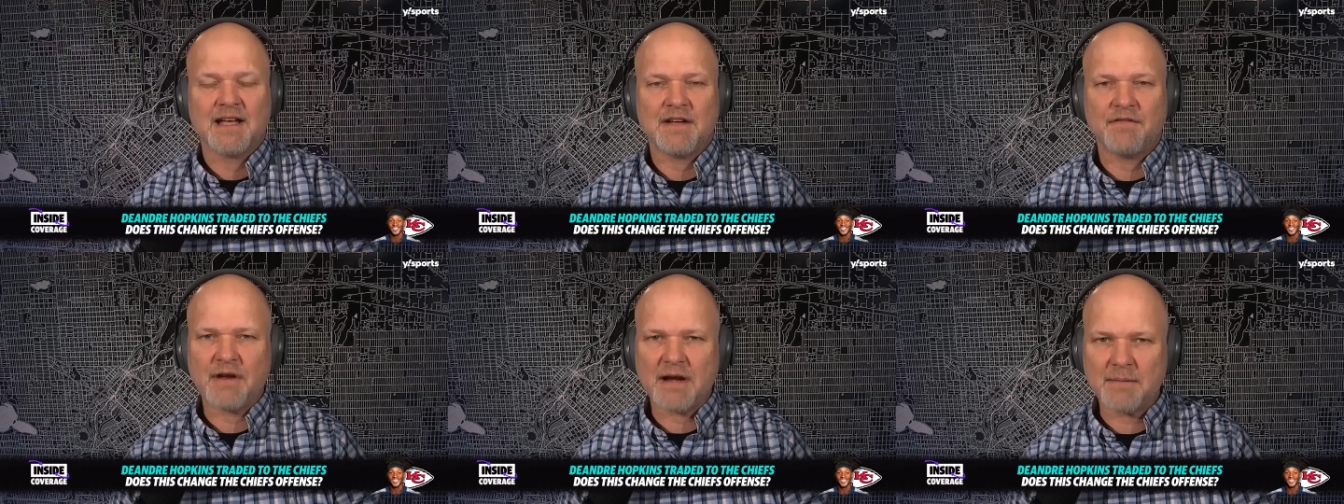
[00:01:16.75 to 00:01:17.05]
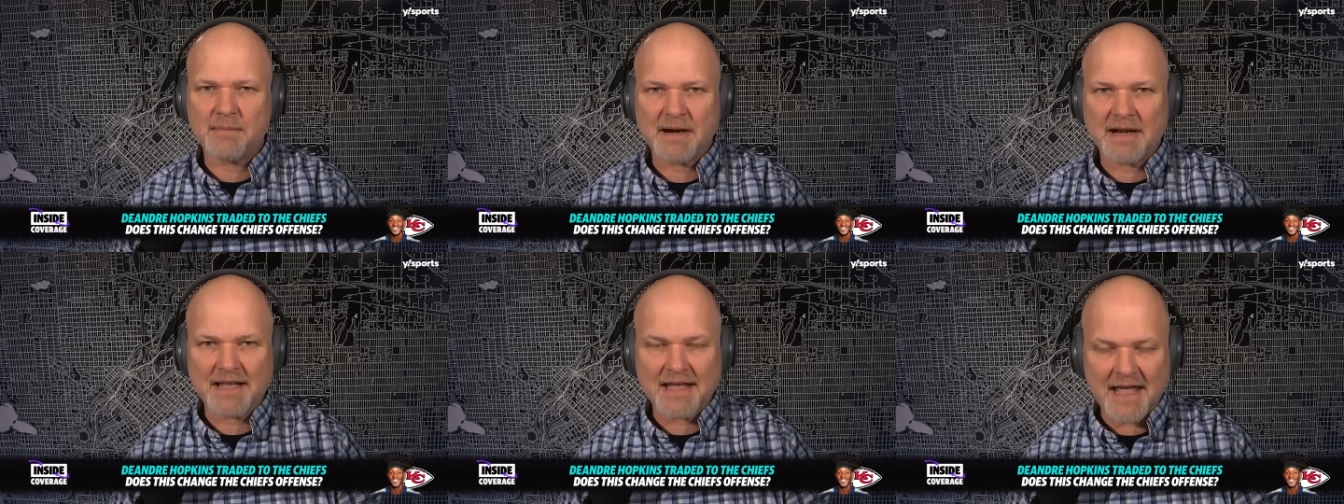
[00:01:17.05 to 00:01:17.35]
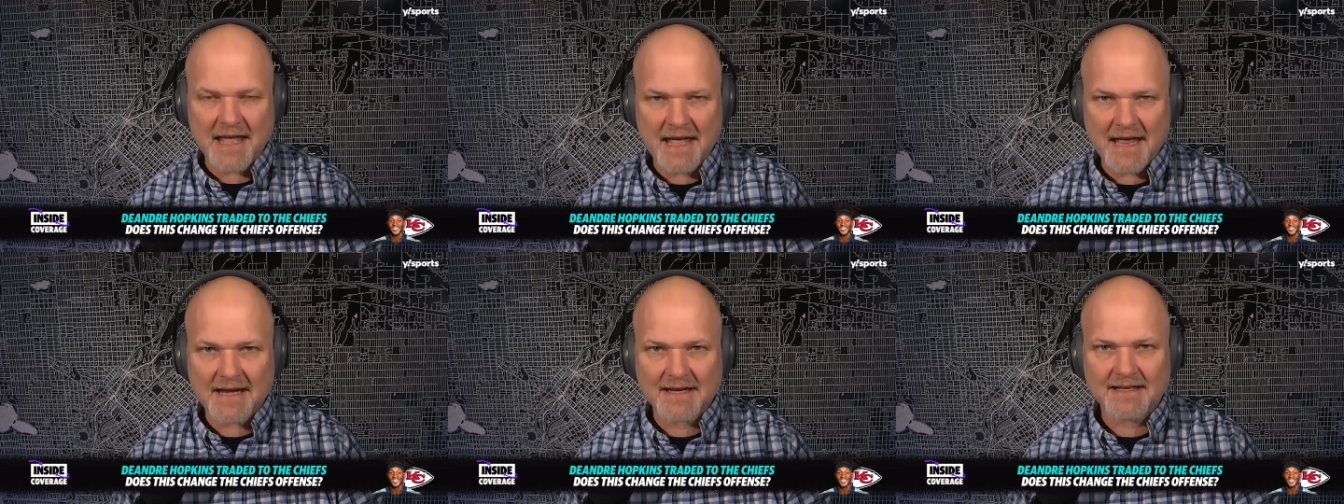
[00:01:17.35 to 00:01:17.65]
If anybody
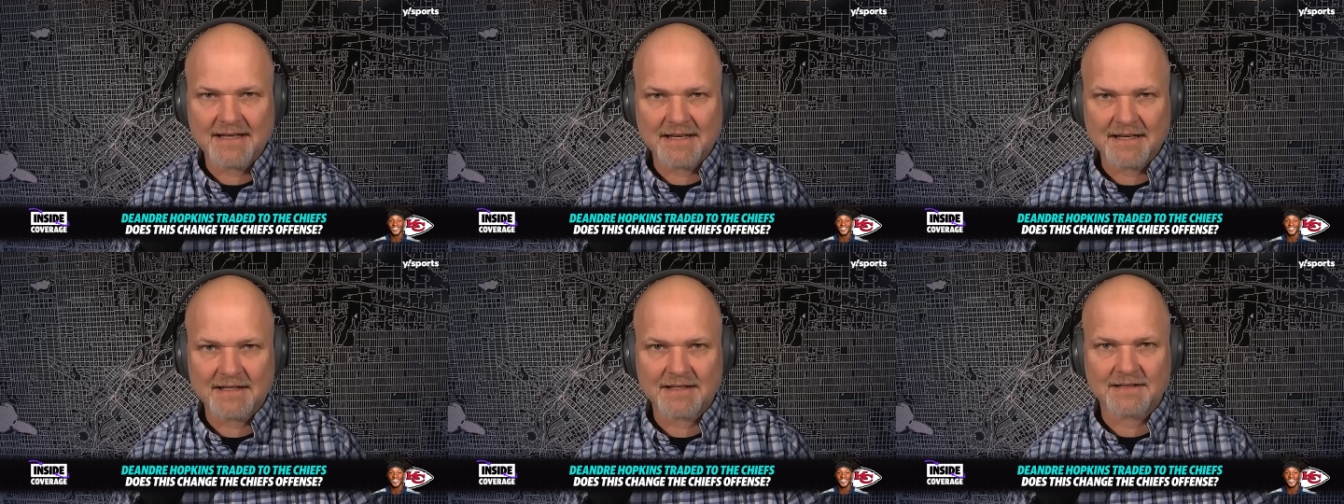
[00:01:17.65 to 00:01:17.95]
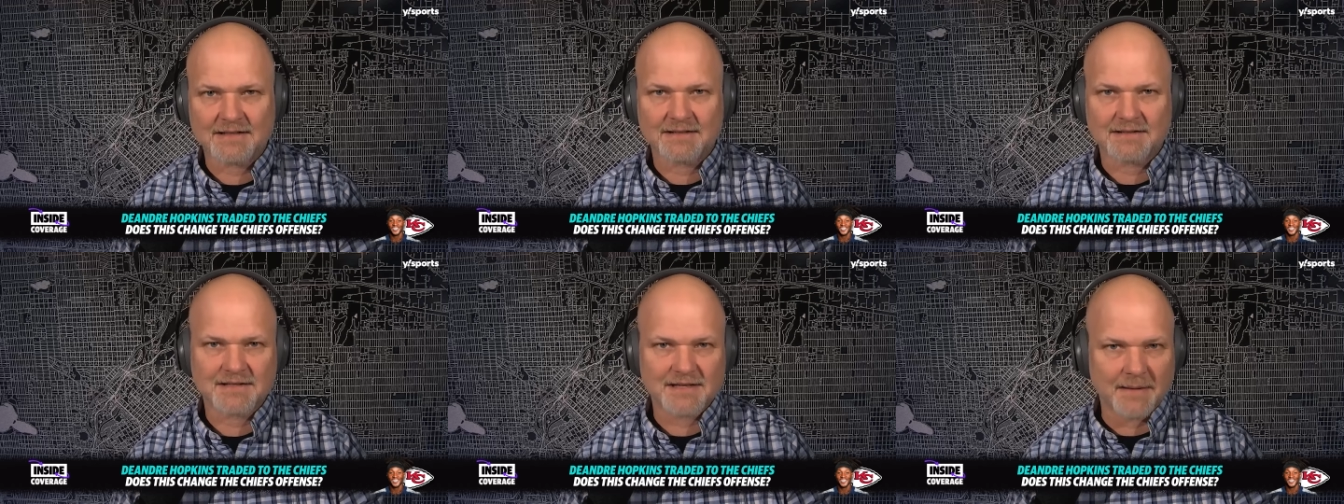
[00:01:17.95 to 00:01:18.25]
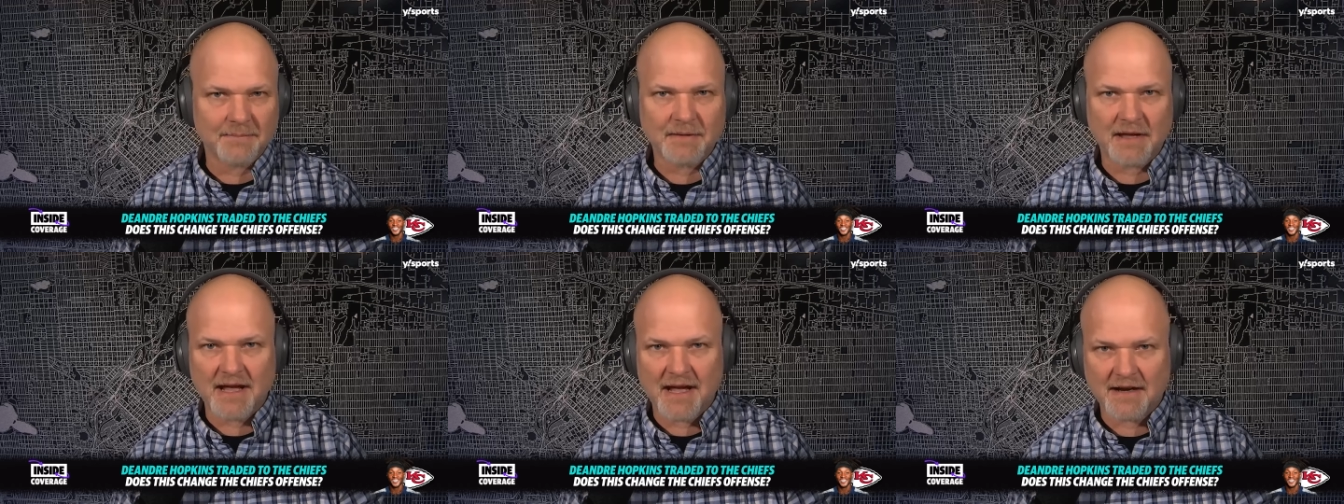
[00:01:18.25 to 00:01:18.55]
can get
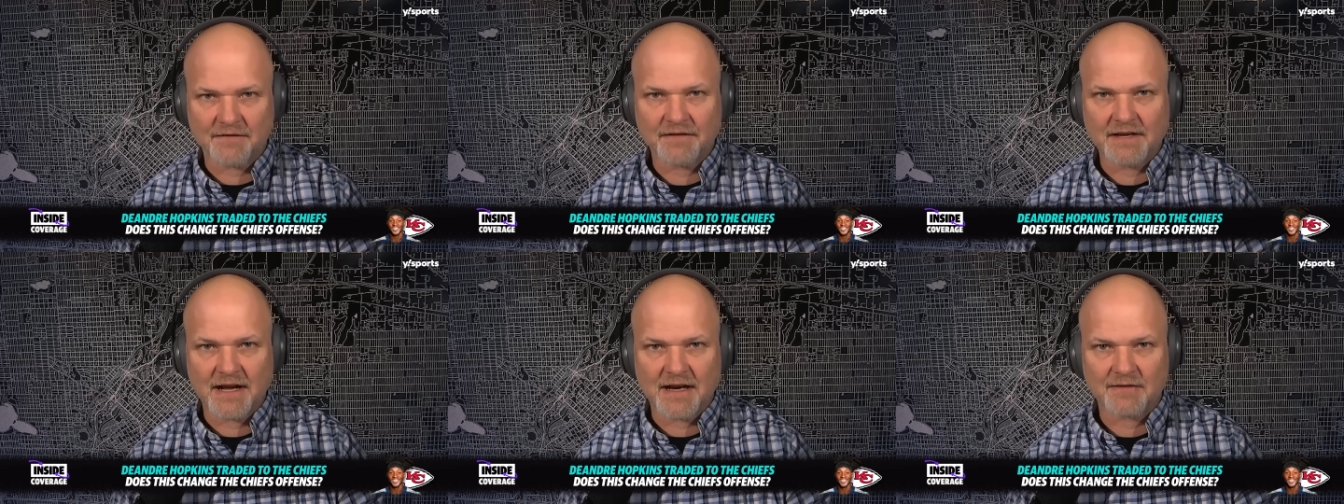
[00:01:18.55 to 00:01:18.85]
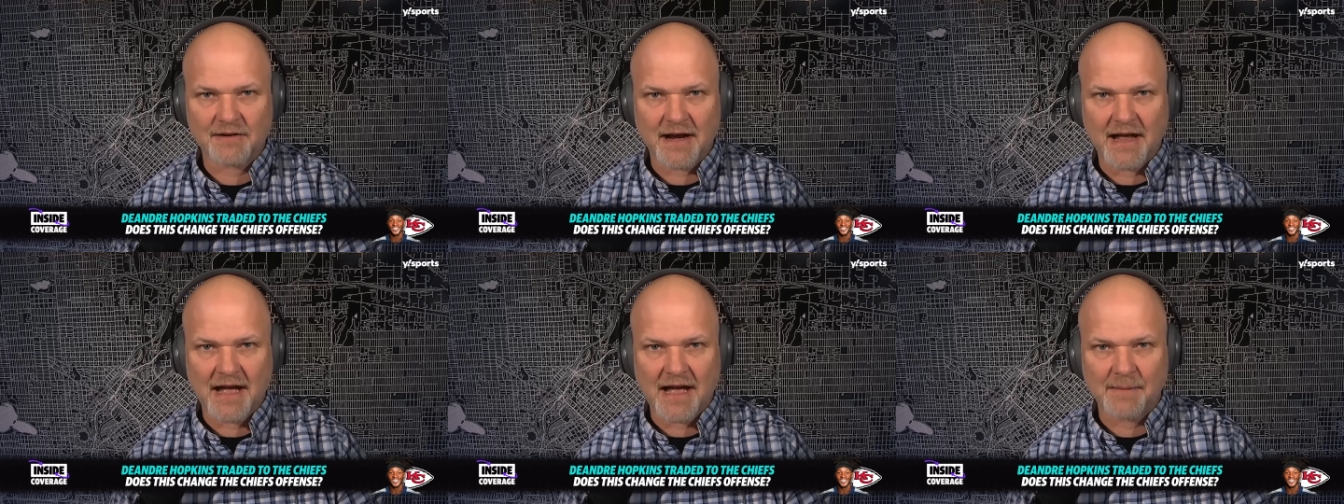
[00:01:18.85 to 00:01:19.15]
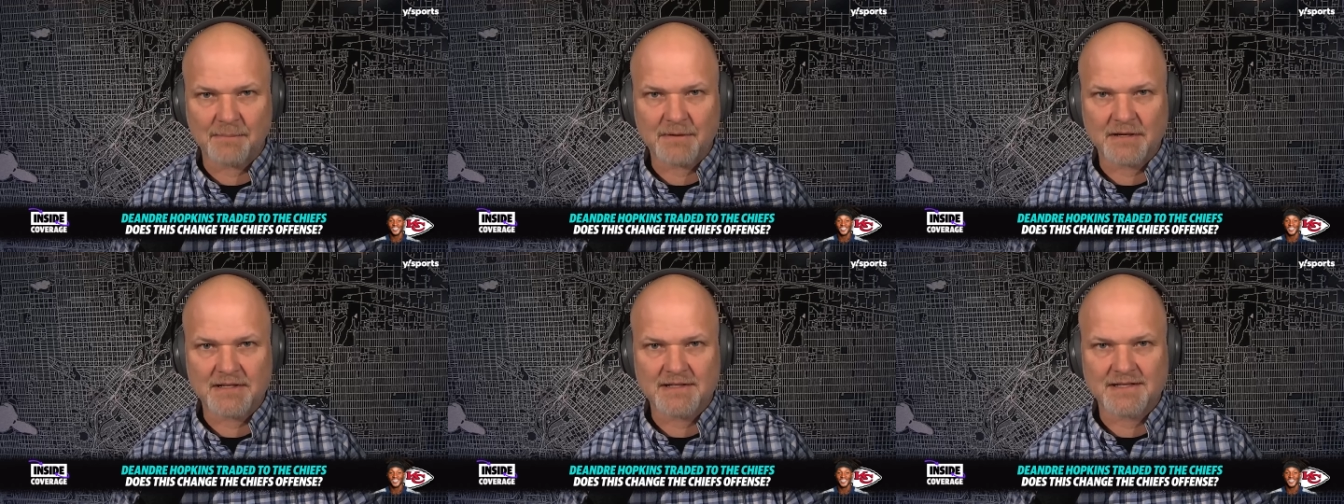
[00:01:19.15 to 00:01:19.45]
something out of DeAndre
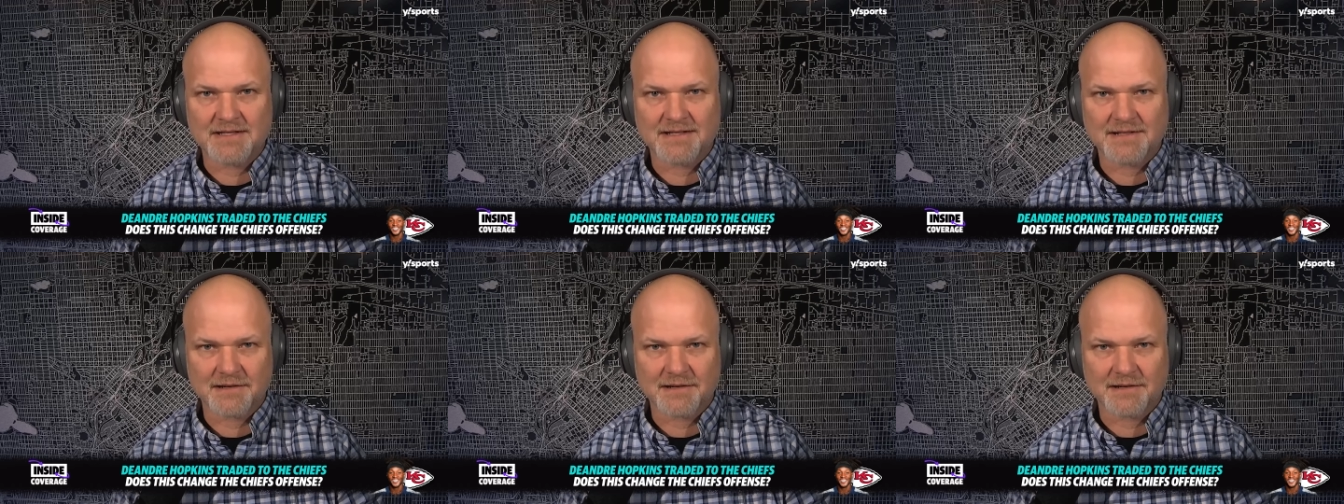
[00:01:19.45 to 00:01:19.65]
Hopkins,